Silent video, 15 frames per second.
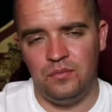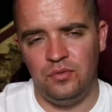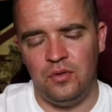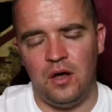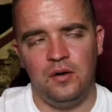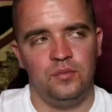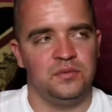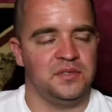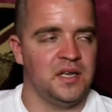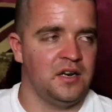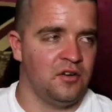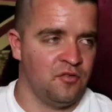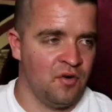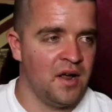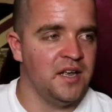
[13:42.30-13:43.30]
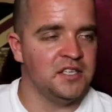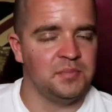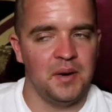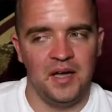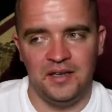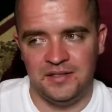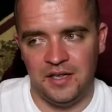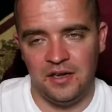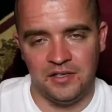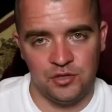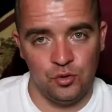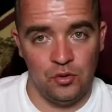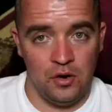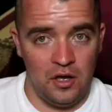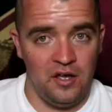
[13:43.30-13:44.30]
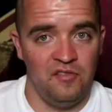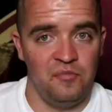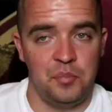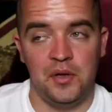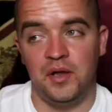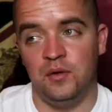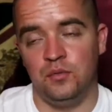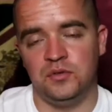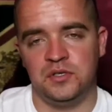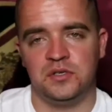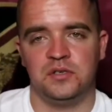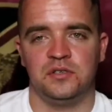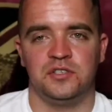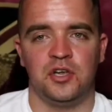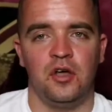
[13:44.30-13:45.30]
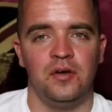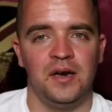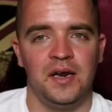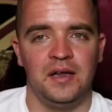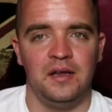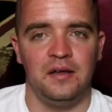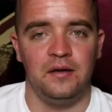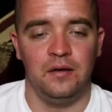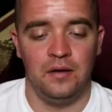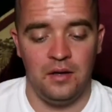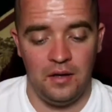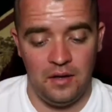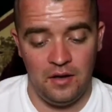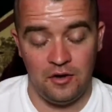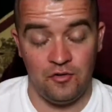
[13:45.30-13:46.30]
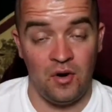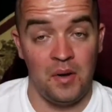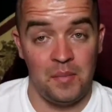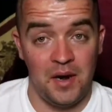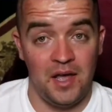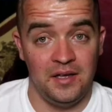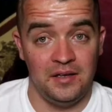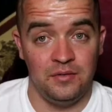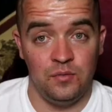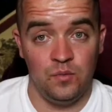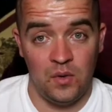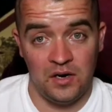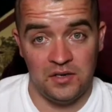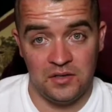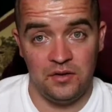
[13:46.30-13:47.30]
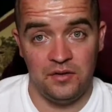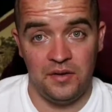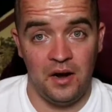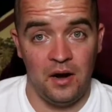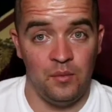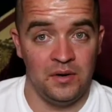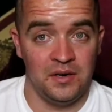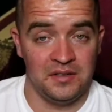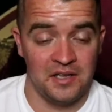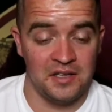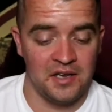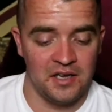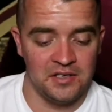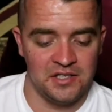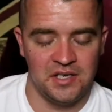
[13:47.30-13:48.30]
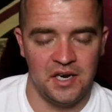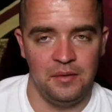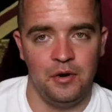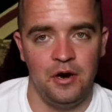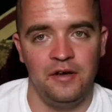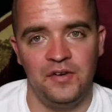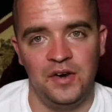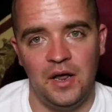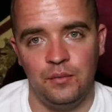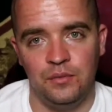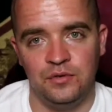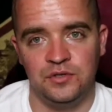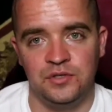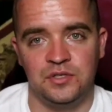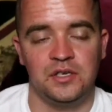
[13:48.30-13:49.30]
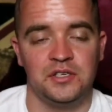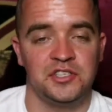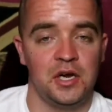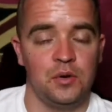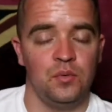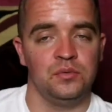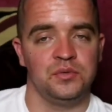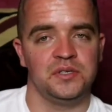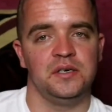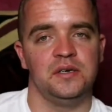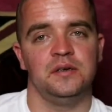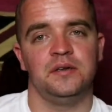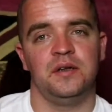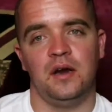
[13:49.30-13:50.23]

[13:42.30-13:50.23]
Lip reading: I wouldn't say the greatest players that I saw live, but he was certainly a great player when I did get to see him live, and that was Jack Wilshere.